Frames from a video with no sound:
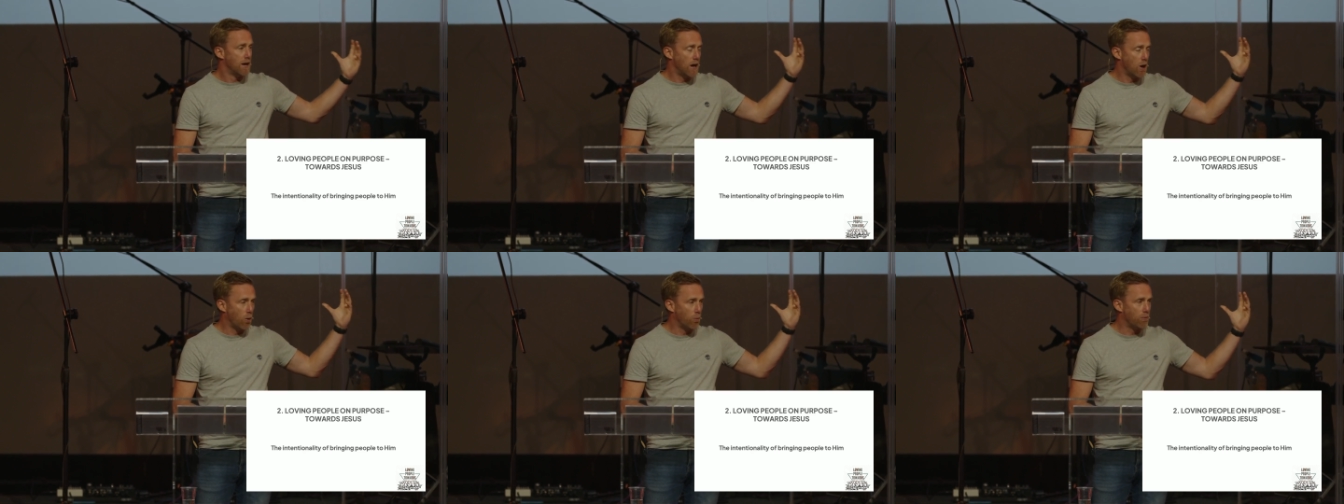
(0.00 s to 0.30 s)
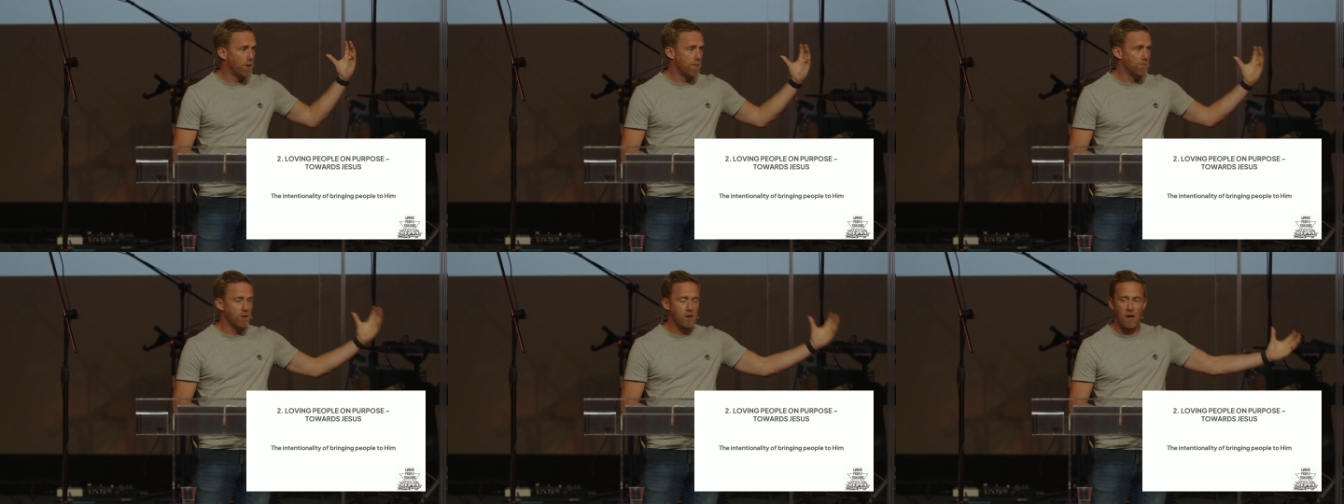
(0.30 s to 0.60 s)

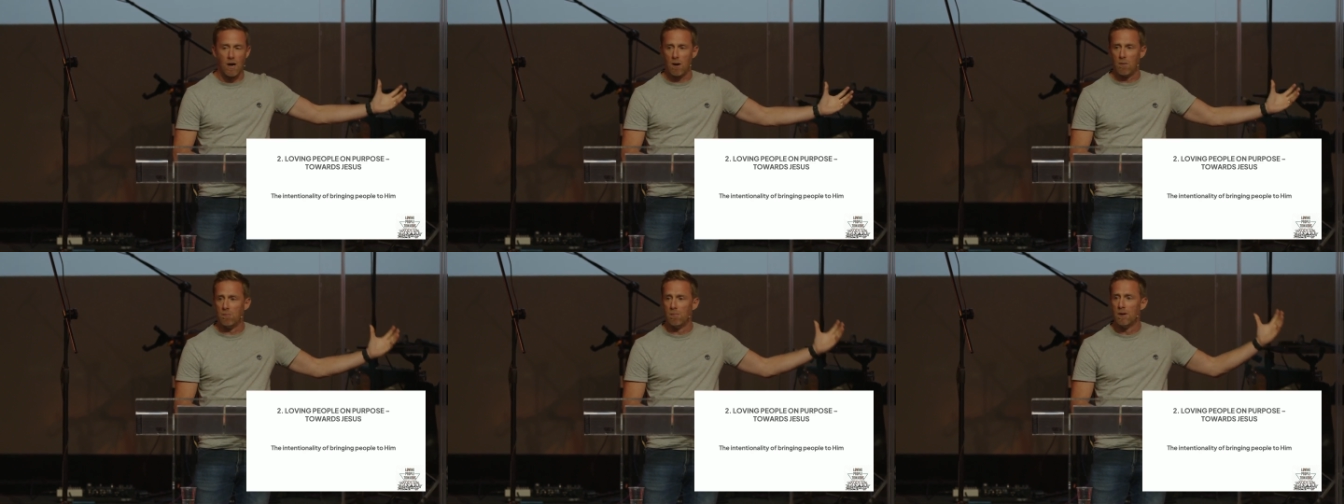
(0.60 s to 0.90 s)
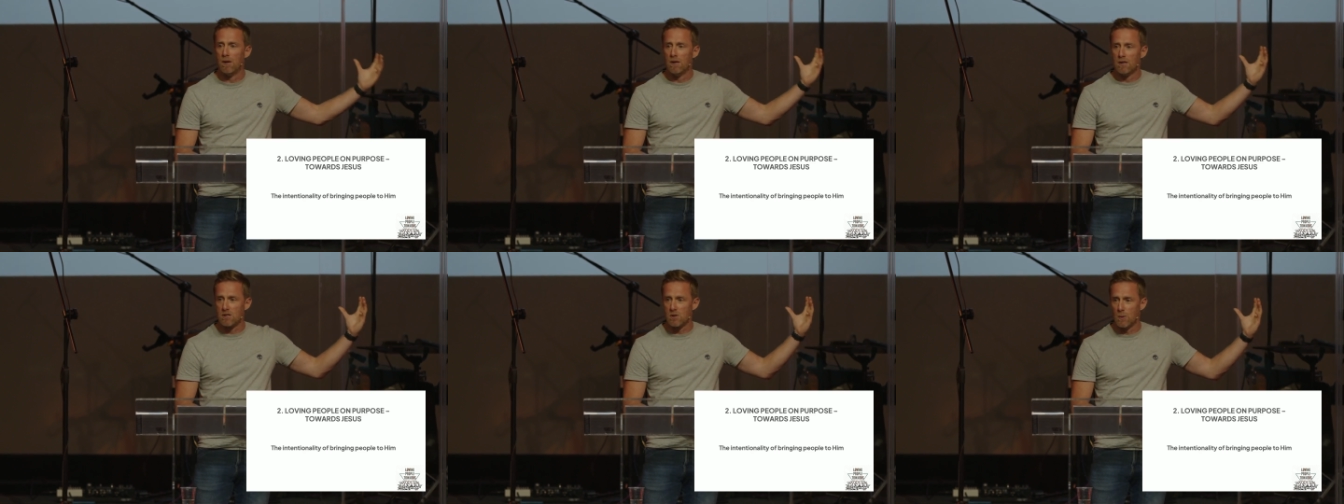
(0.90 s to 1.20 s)
help them
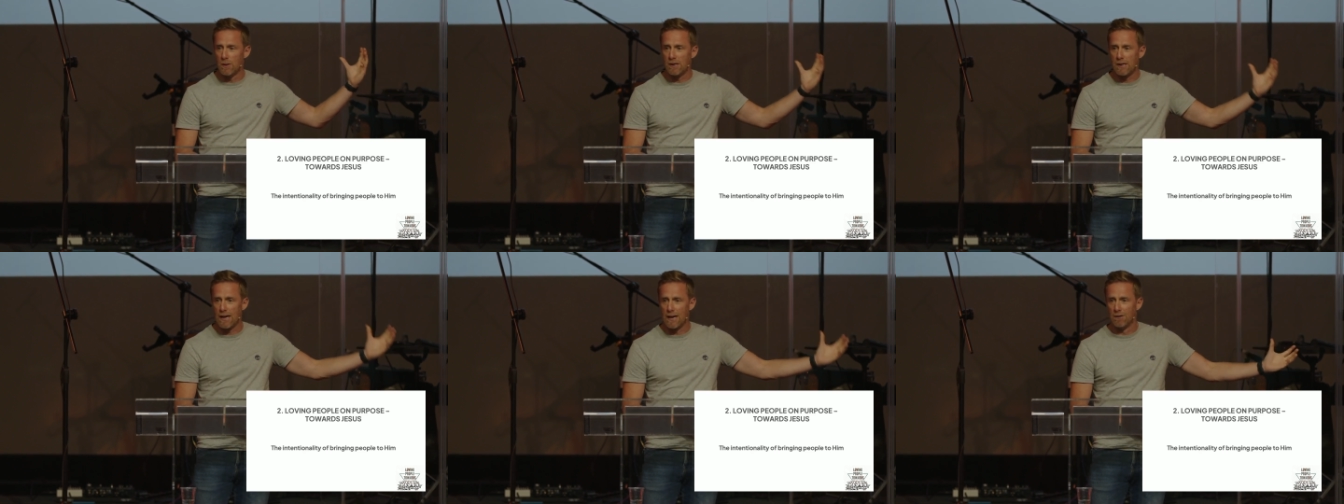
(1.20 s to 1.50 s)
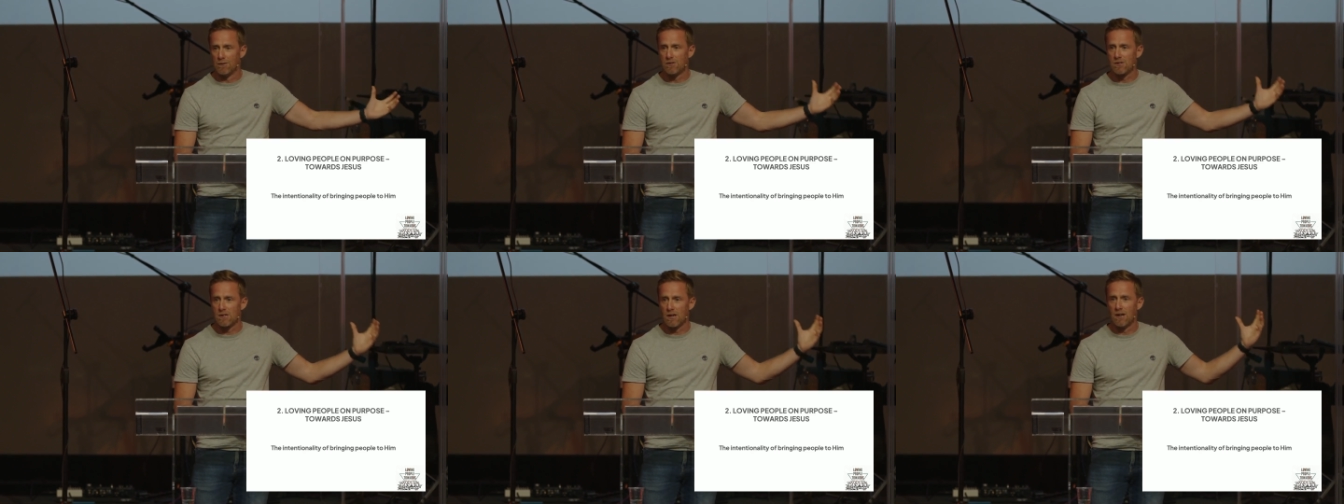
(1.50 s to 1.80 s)
come to
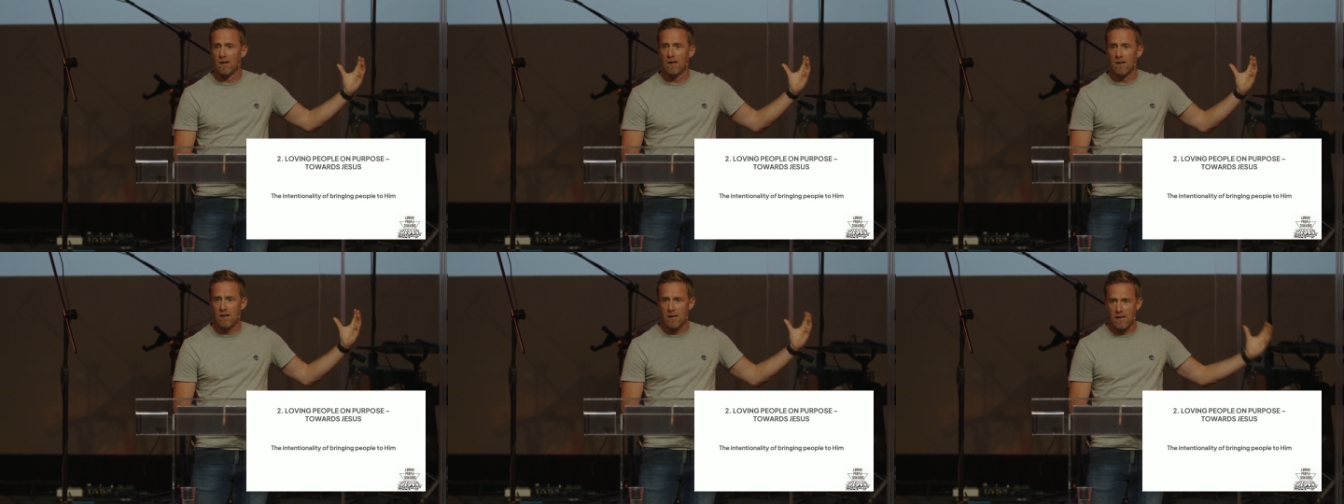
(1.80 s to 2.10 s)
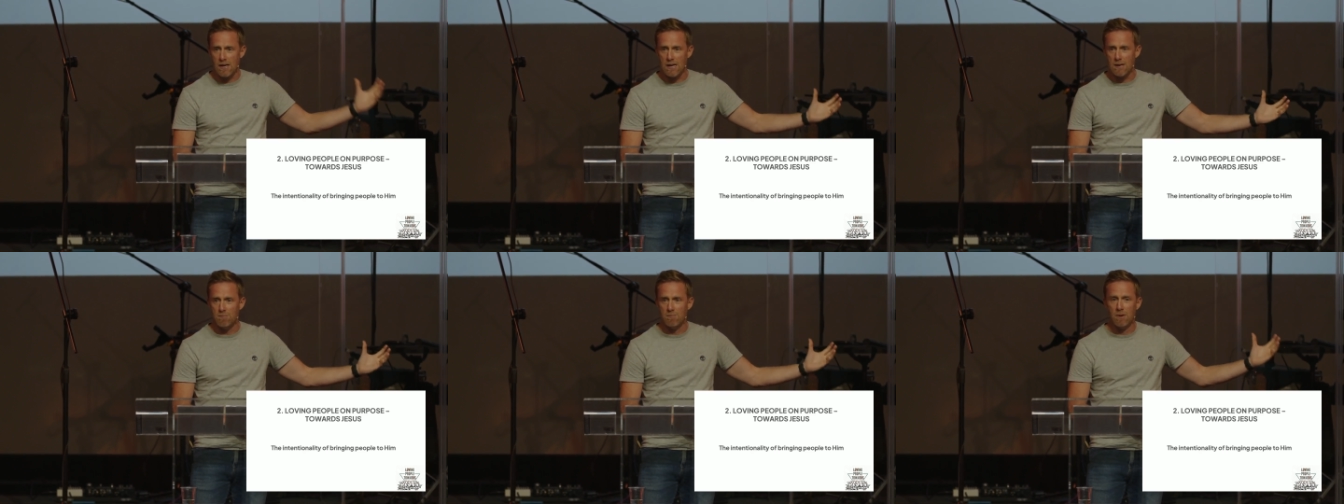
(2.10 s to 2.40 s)
encounter
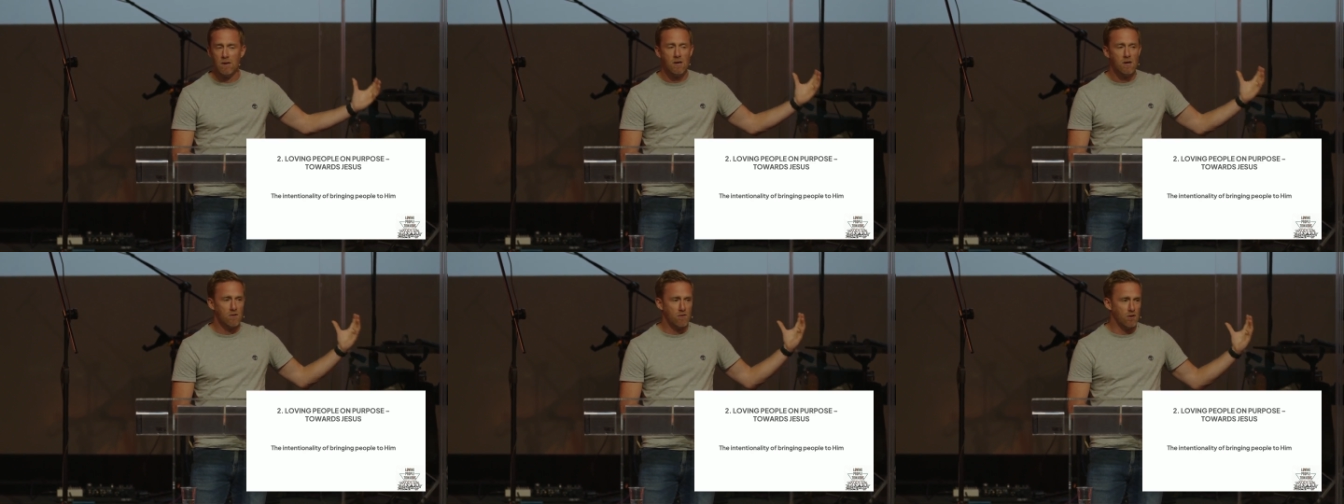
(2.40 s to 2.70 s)
him